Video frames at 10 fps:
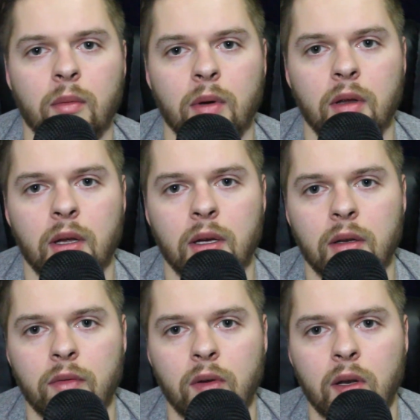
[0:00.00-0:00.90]
when they
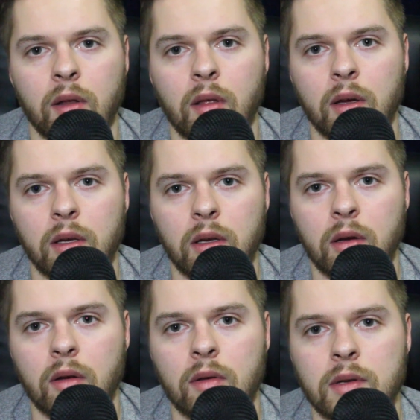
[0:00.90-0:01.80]
defeated the
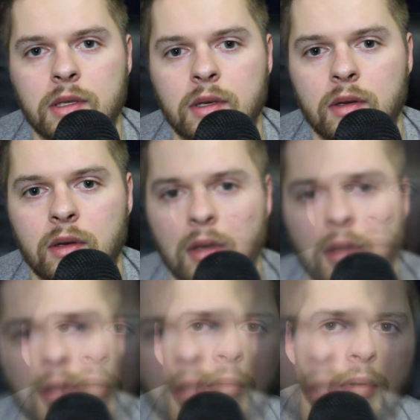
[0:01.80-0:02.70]
Eagles.
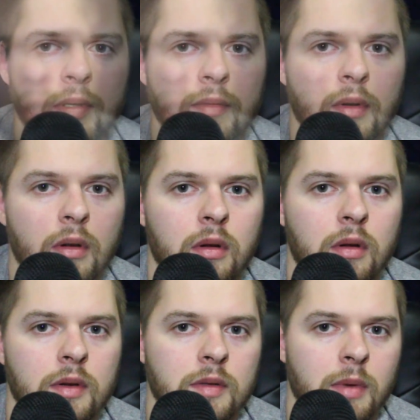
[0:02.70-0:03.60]
The most field
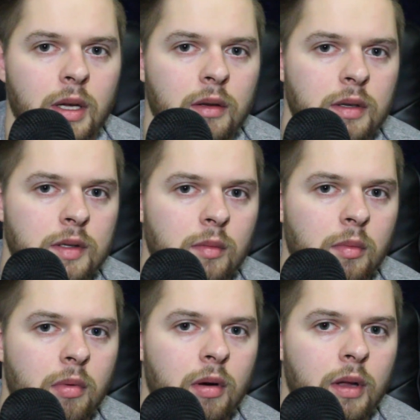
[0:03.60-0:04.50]
goals made in a Super
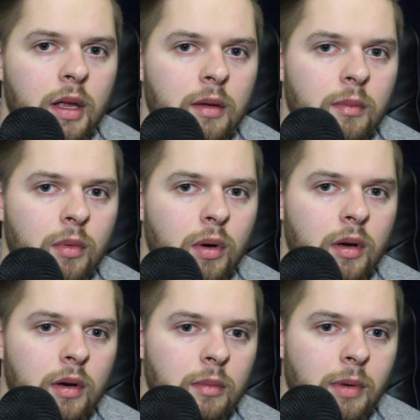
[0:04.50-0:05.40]
Bowl game
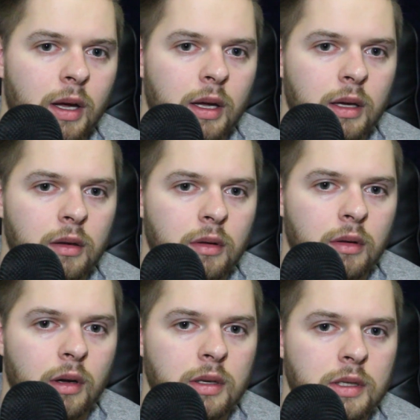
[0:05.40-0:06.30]
were by
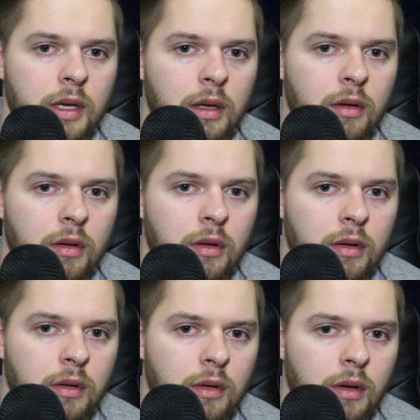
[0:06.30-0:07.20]
Don
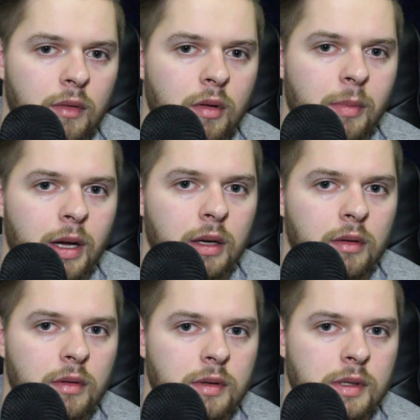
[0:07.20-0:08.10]
Chandler of the
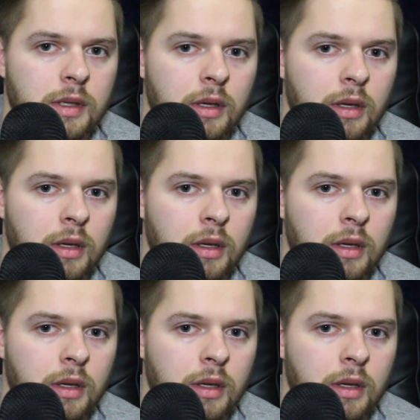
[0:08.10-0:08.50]
Packers